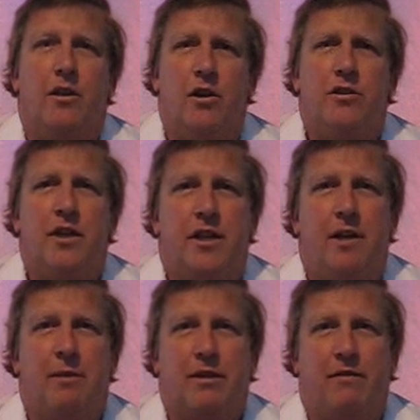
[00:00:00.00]
Using
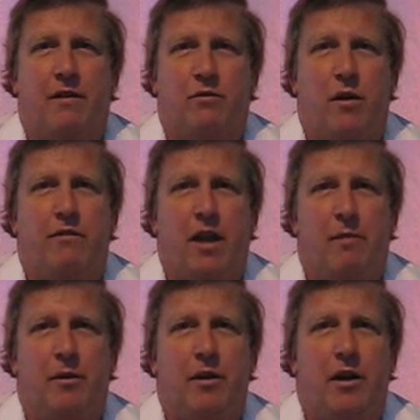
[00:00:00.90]
DMX 512
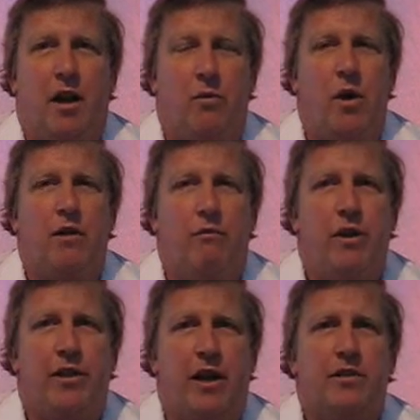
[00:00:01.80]
cable, a run of
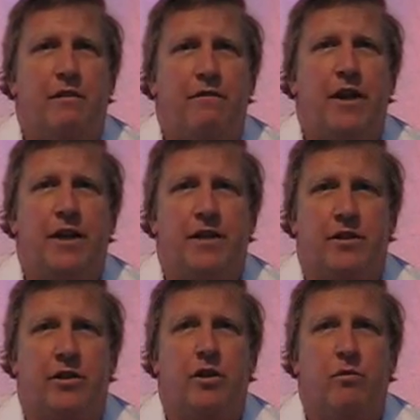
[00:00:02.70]
1,000 feet
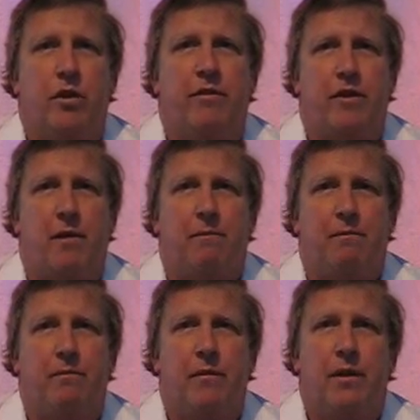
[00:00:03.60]
is a good rule of thumb.
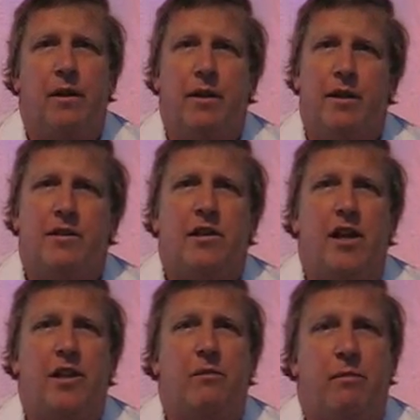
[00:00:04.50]
This
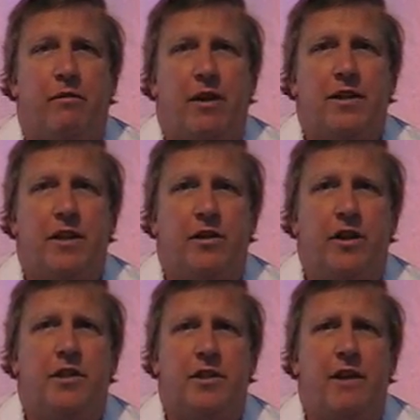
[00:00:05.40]
length provides a
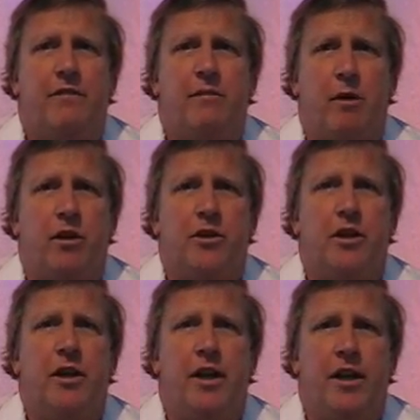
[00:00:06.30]
good safety
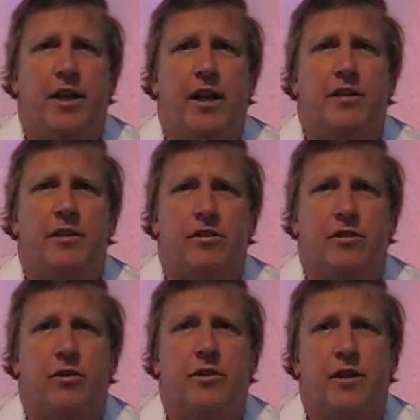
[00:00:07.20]
margin in case the
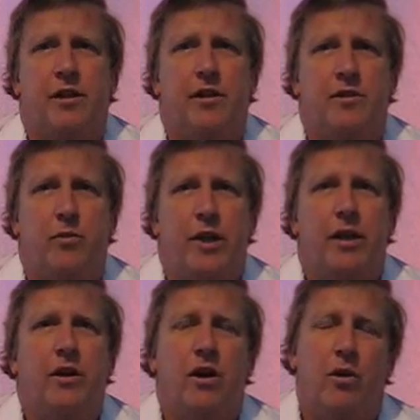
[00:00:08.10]
source signal is
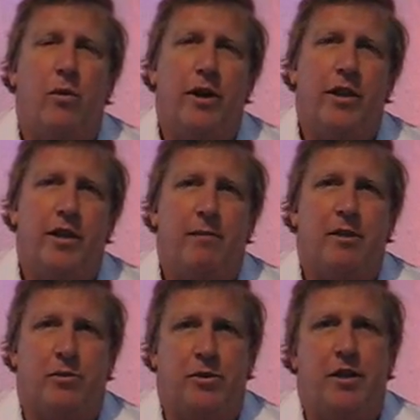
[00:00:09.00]
weak or one of the
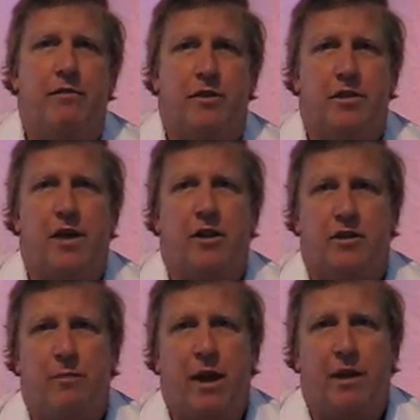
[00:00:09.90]
DMX receivers is out of
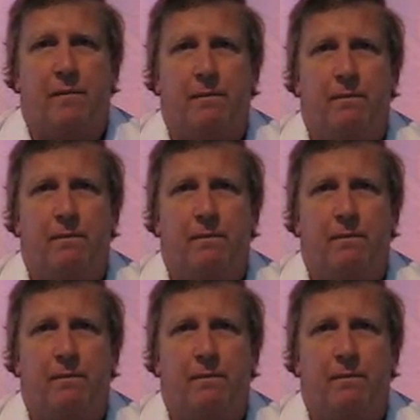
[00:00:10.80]
spec.